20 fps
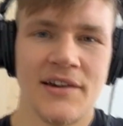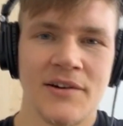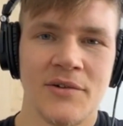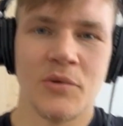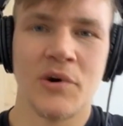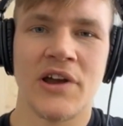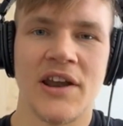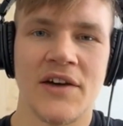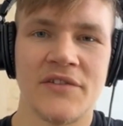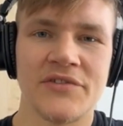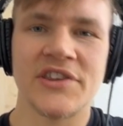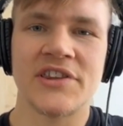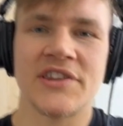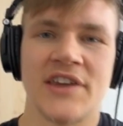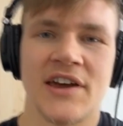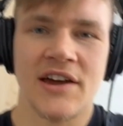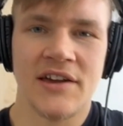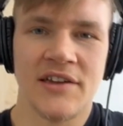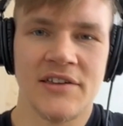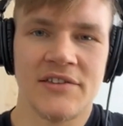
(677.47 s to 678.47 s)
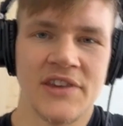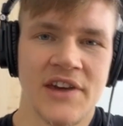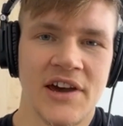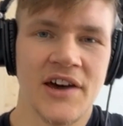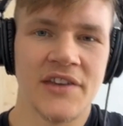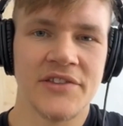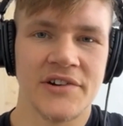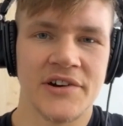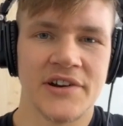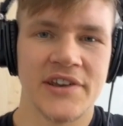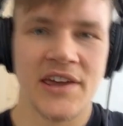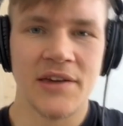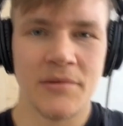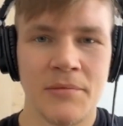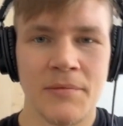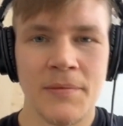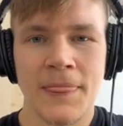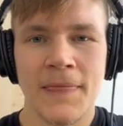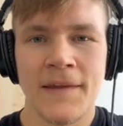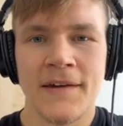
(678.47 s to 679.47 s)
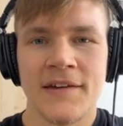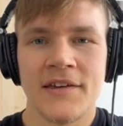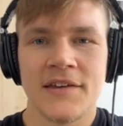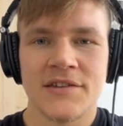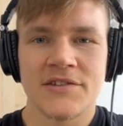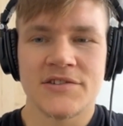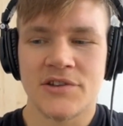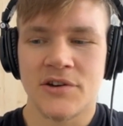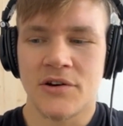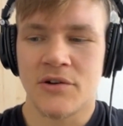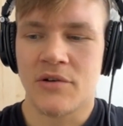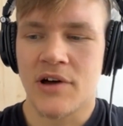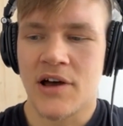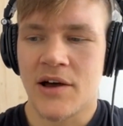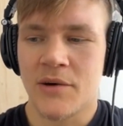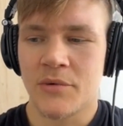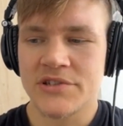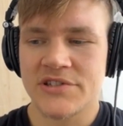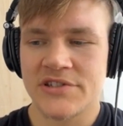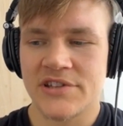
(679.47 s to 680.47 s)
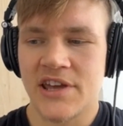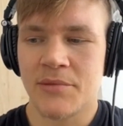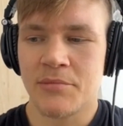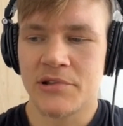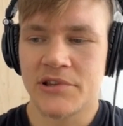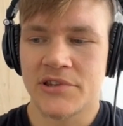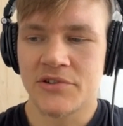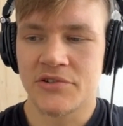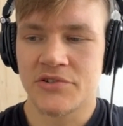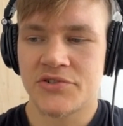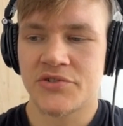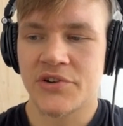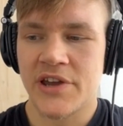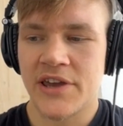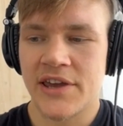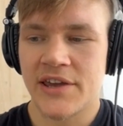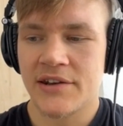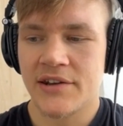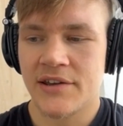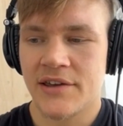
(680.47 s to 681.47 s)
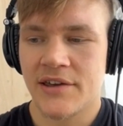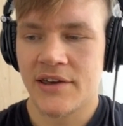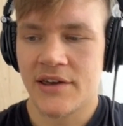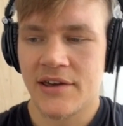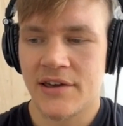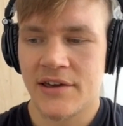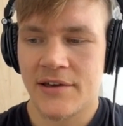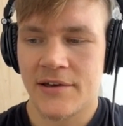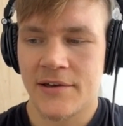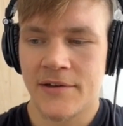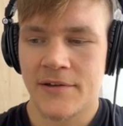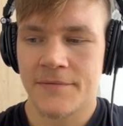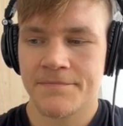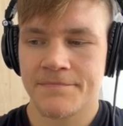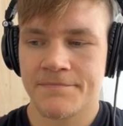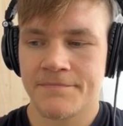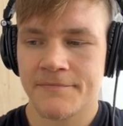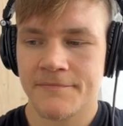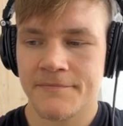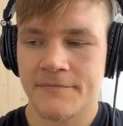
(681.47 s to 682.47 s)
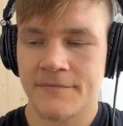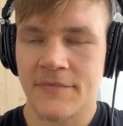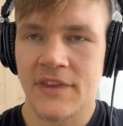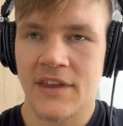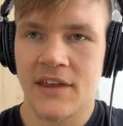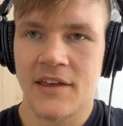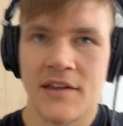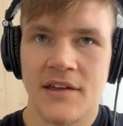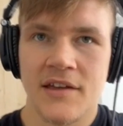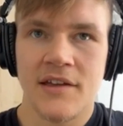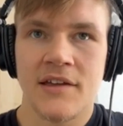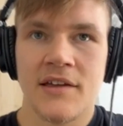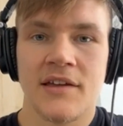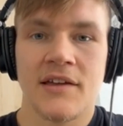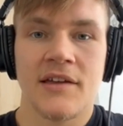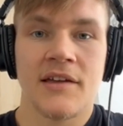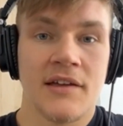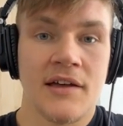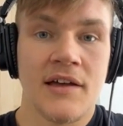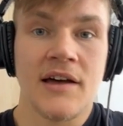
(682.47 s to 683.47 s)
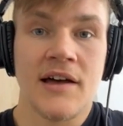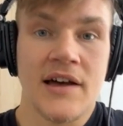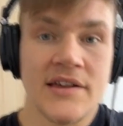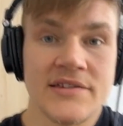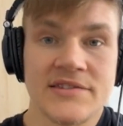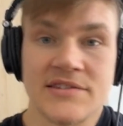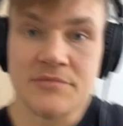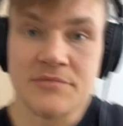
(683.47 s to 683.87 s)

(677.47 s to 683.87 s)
one after the other came. So I wasn't able to train as